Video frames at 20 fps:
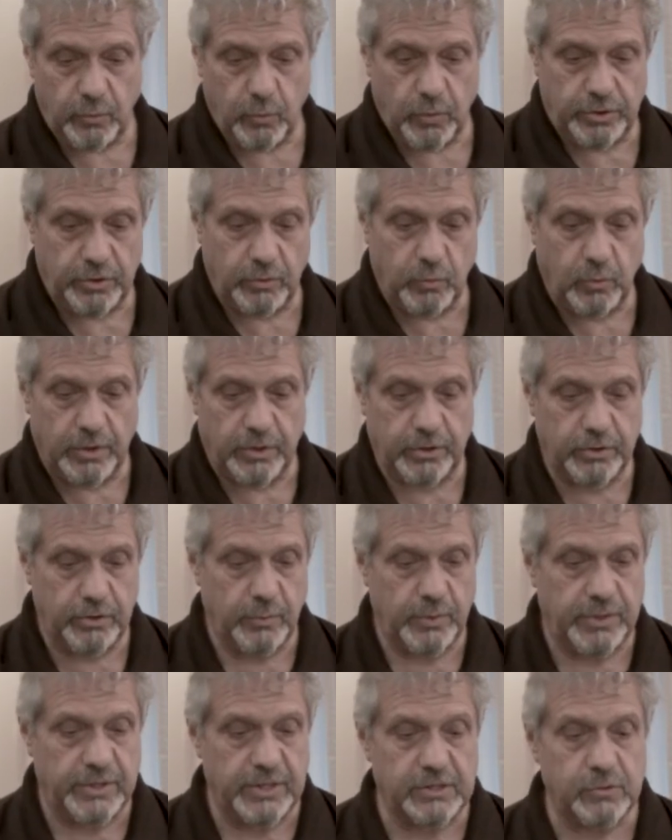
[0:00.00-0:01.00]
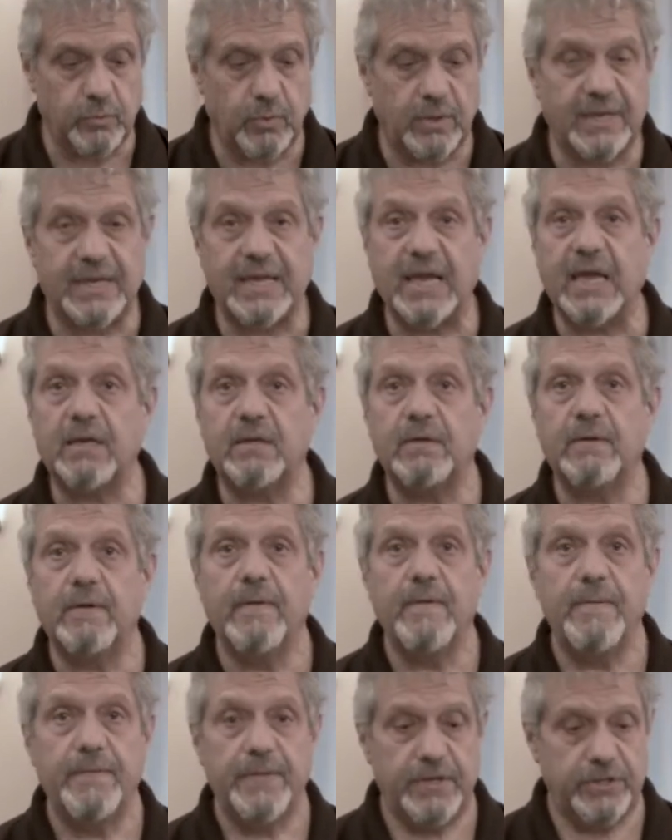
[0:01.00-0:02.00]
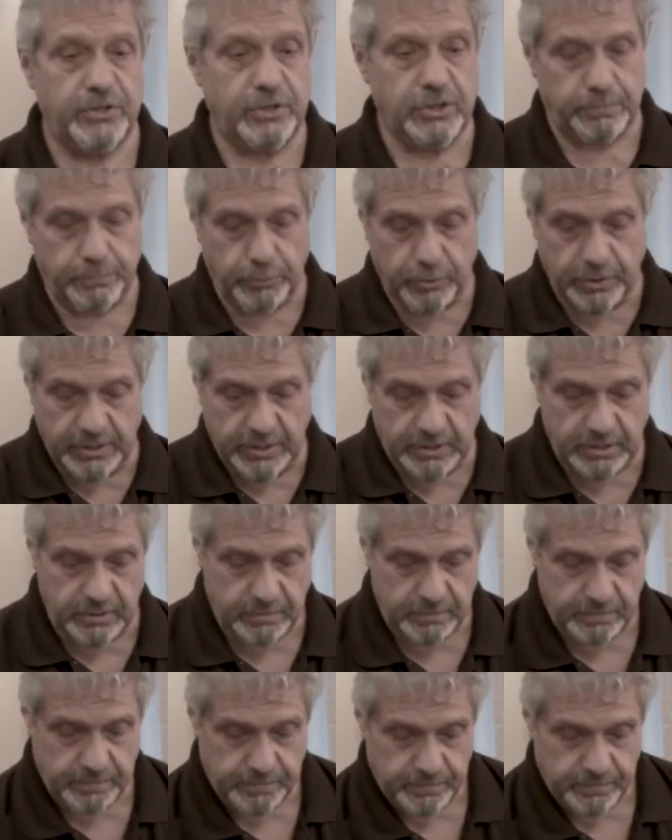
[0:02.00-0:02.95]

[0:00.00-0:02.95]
what you'd want to do with this one, again, is just put in